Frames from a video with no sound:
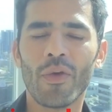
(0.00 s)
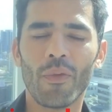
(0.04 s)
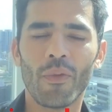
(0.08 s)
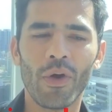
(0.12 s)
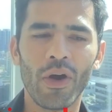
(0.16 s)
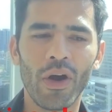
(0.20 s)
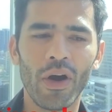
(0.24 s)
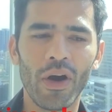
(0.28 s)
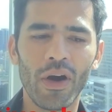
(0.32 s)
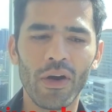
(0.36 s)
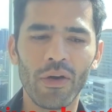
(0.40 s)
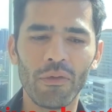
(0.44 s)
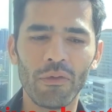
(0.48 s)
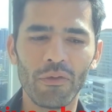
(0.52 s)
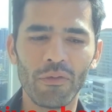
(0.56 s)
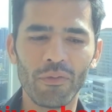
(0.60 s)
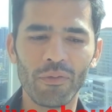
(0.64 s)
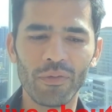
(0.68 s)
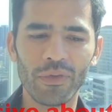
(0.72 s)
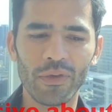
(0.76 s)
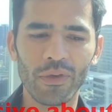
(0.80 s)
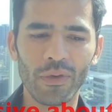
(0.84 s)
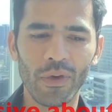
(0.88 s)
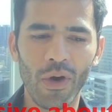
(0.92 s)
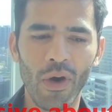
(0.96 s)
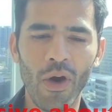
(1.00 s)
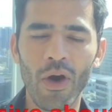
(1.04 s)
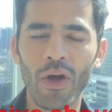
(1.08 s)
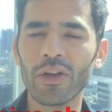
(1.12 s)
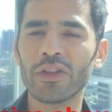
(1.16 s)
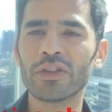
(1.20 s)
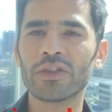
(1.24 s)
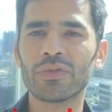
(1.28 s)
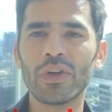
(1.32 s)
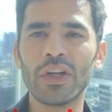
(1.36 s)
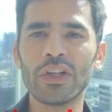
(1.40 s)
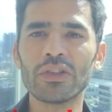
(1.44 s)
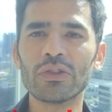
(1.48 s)
where all
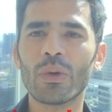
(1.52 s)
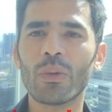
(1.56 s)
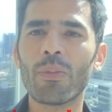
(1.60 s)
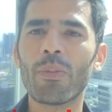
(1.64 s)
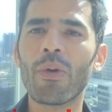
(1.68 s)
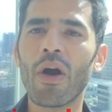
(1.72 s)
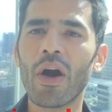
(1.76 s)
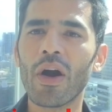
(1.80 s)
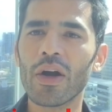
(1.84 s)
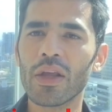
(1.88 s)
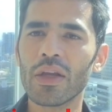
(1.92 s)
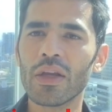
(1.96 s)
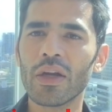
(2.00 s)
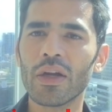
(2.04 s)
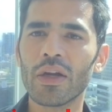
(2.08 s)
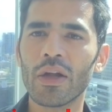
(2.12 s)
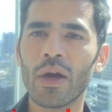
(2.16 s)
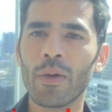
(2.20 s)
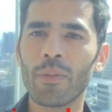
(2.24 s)
his friends were partying it